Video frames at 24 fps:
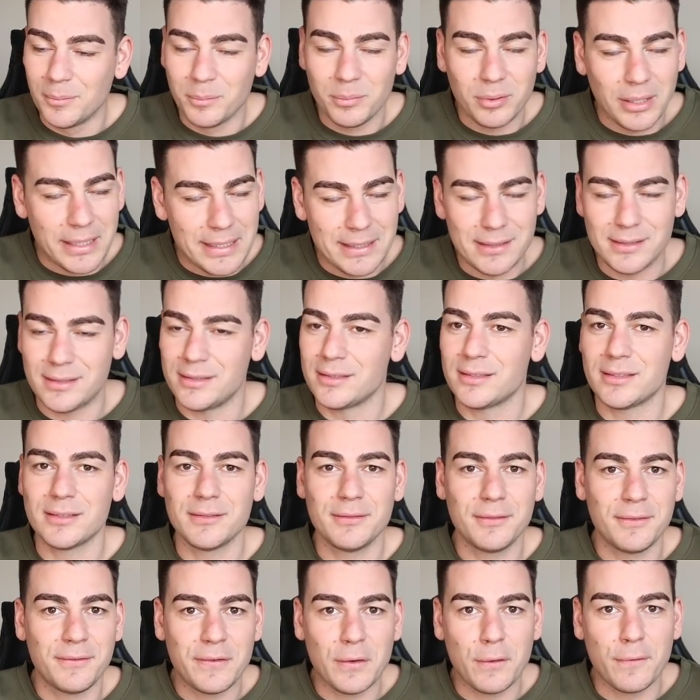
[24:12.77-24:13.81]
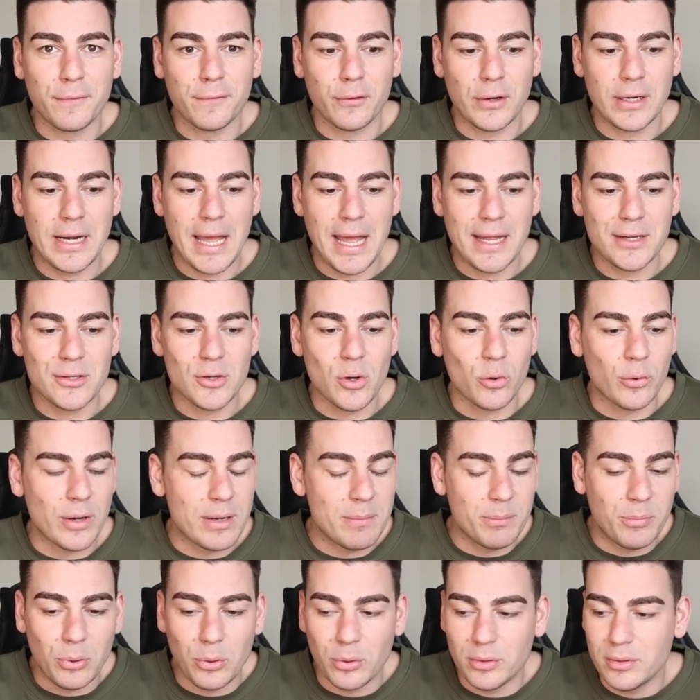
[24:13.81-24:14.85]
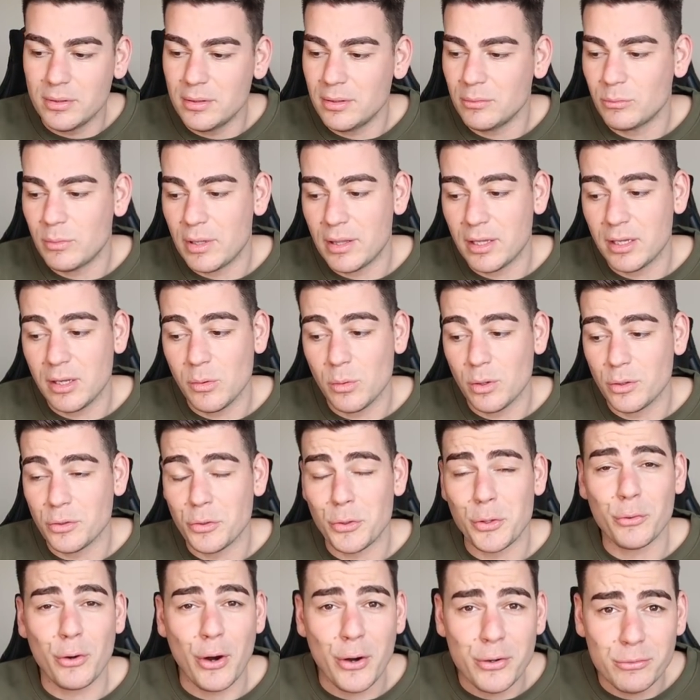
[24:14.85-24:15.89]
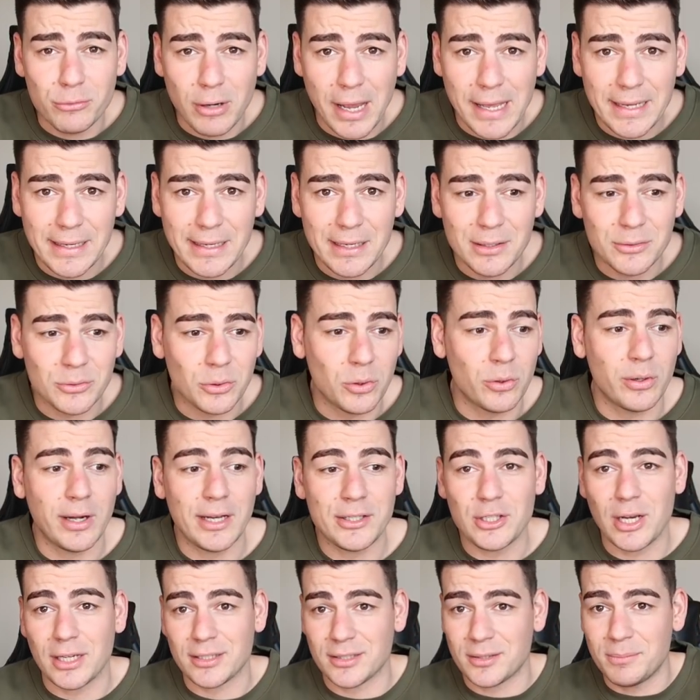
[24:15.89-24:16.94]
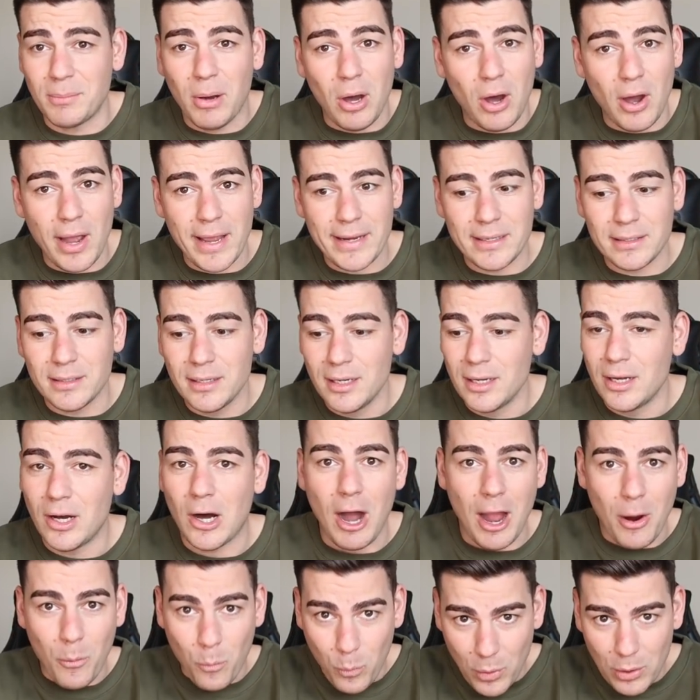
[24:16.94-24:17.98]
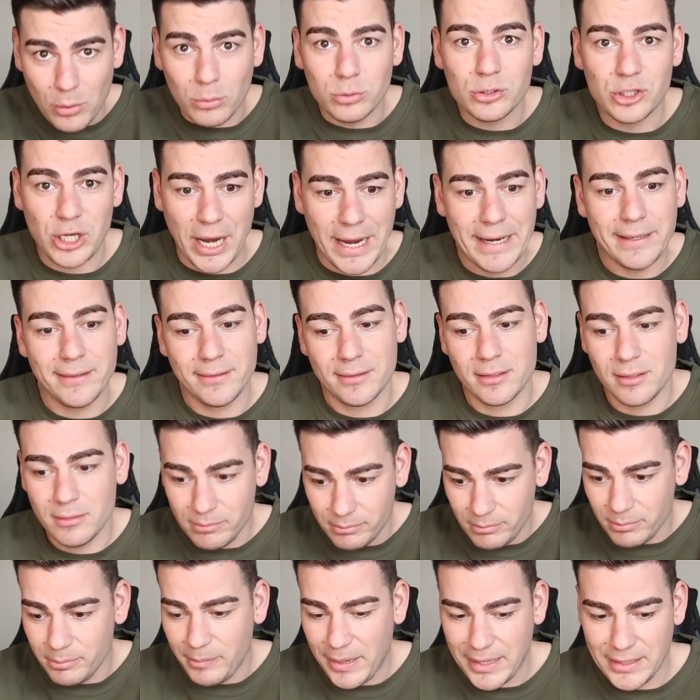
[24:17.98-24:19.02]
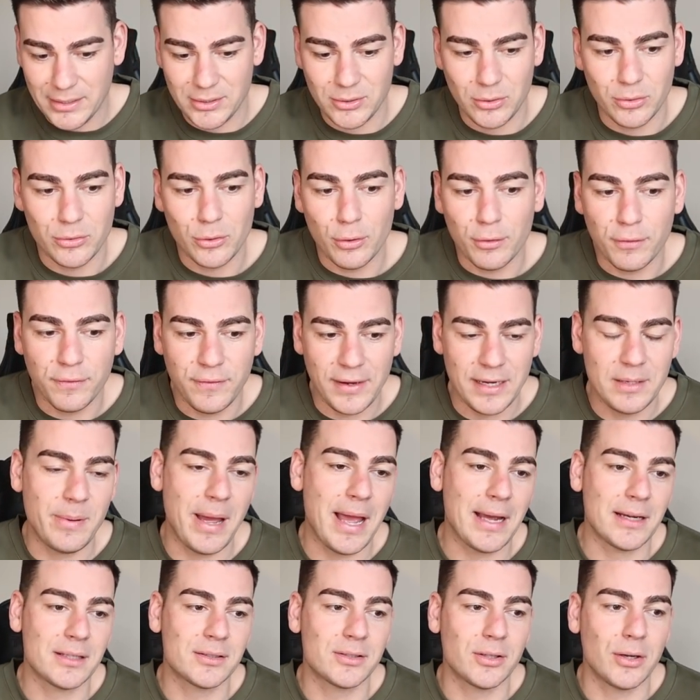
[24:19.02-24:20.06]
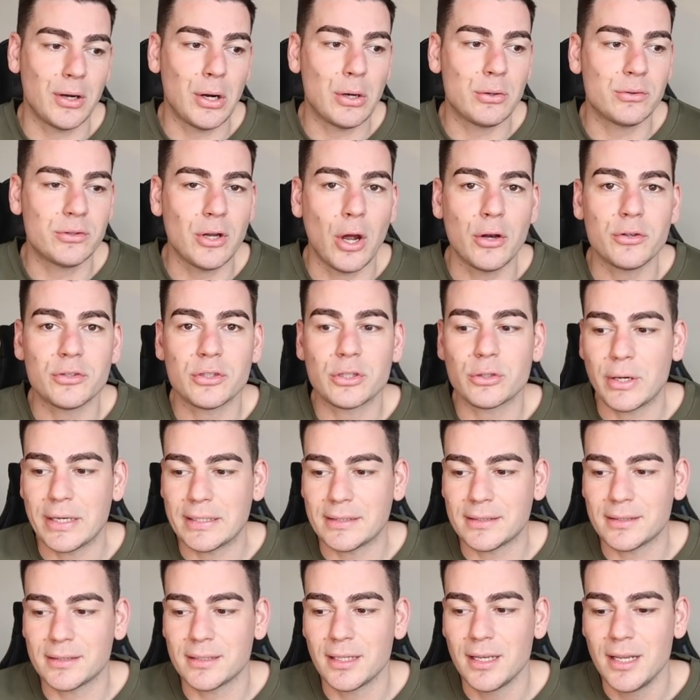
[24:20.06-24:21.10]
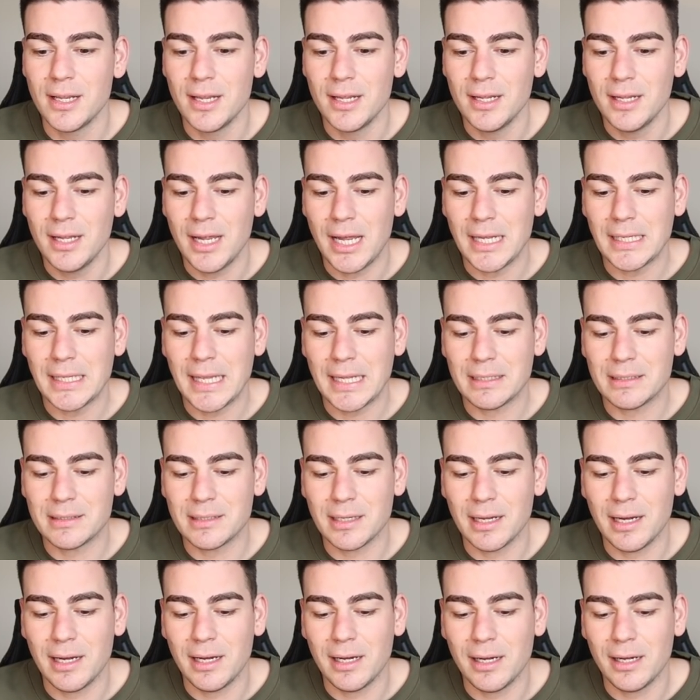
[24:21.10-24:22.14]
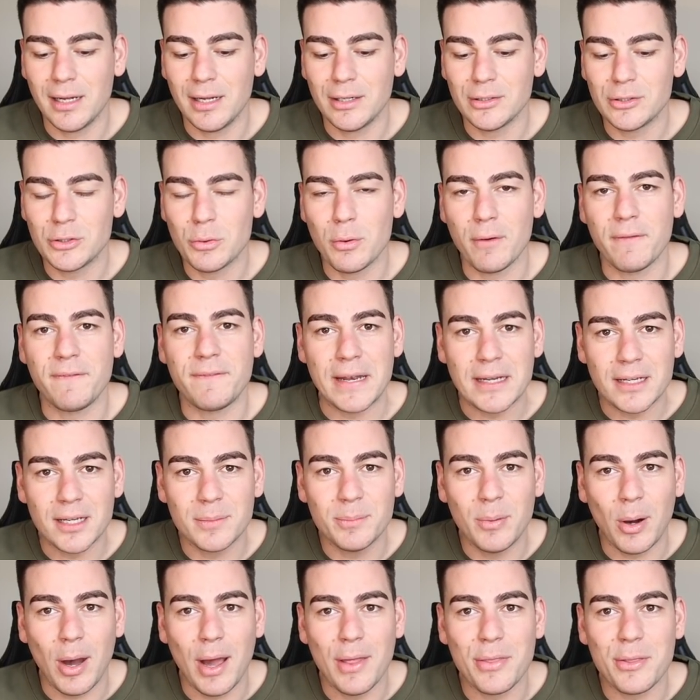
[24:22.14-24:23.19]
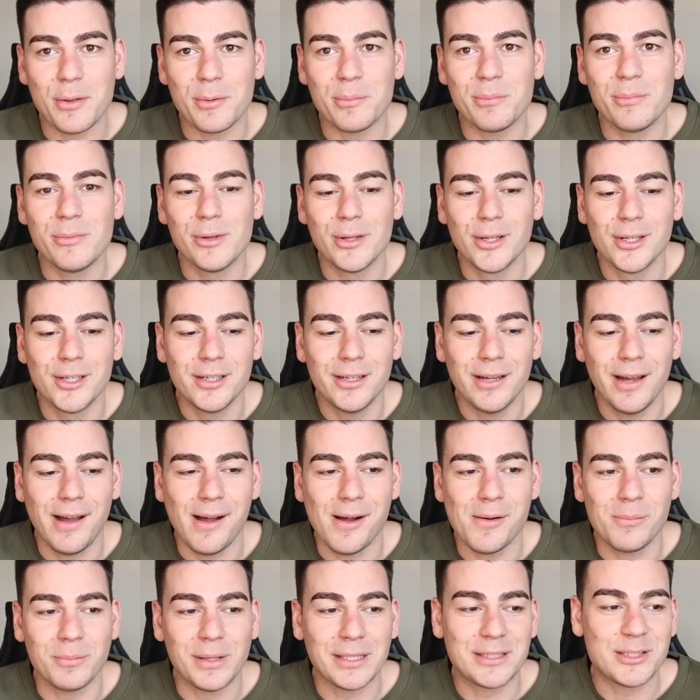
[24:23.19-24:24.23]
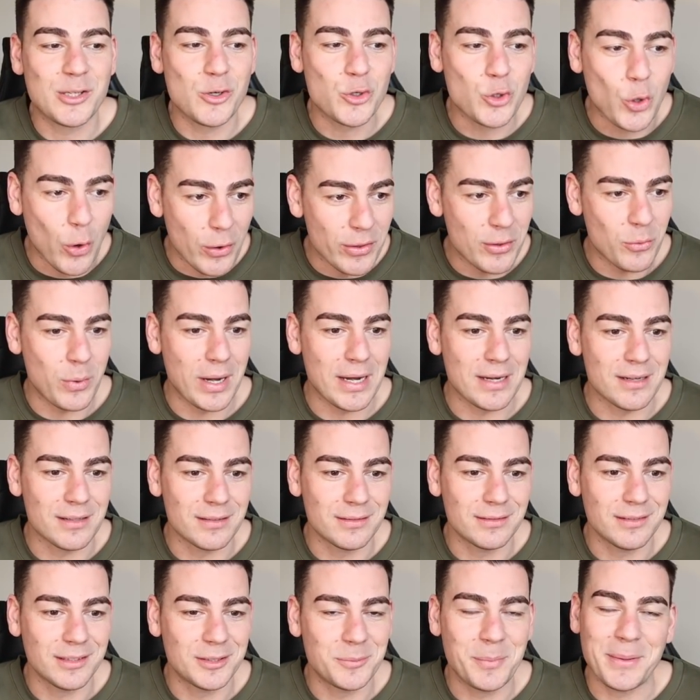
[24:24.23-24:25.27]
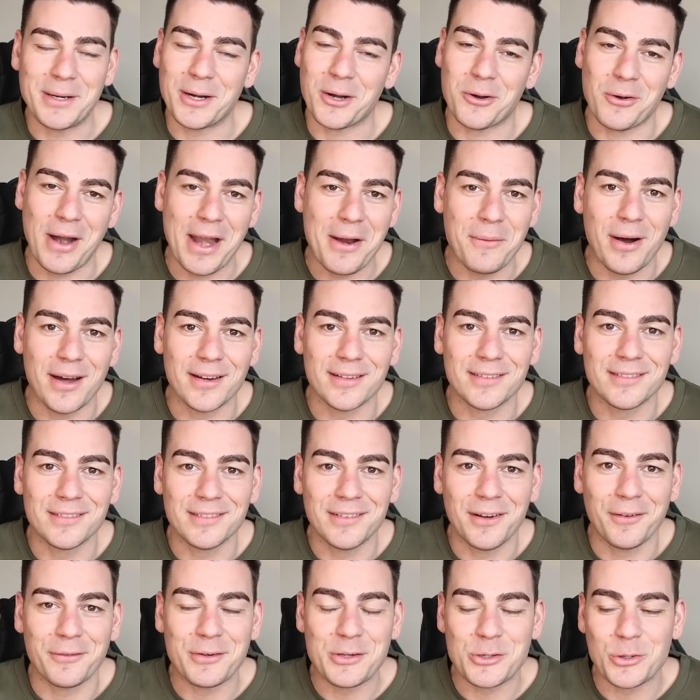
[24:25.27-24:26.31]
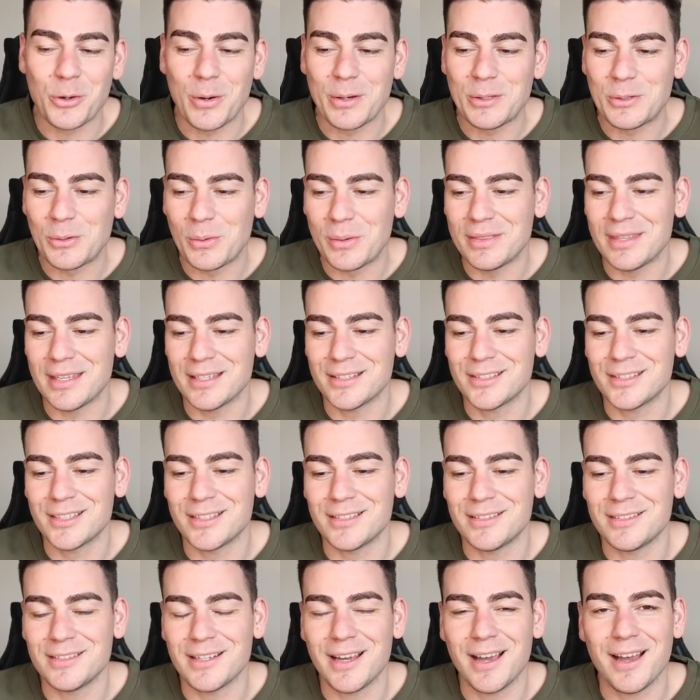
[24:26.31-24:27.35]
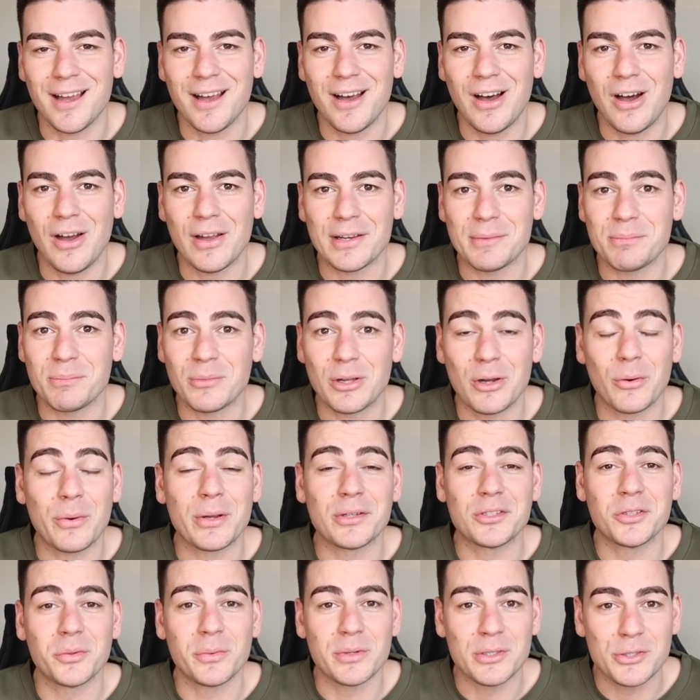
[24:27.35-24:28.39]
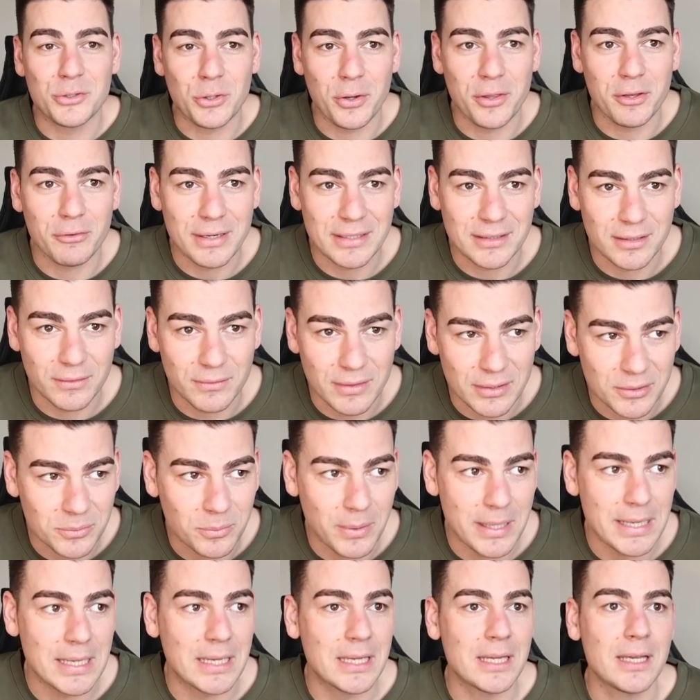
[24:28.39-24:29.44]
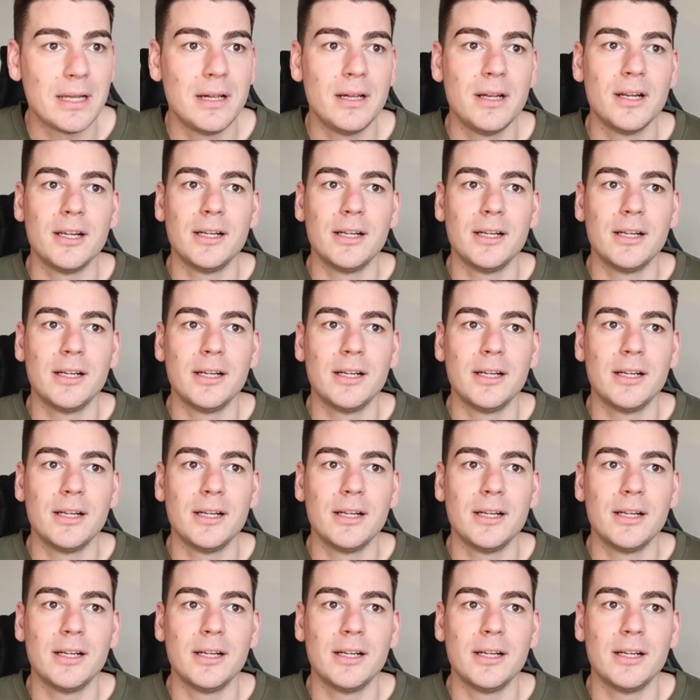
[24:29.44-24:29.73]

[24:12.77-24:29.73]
Please feel free to add your input, whether you want to do your own ratings or adjust mine. I will change them based on your feedback, so don't stress and get uh, too offended by them. Um, let's enjoy the win. It's been a great one. I've enjoyed doing this, and uh, I'm going to enjoy the rest of this week.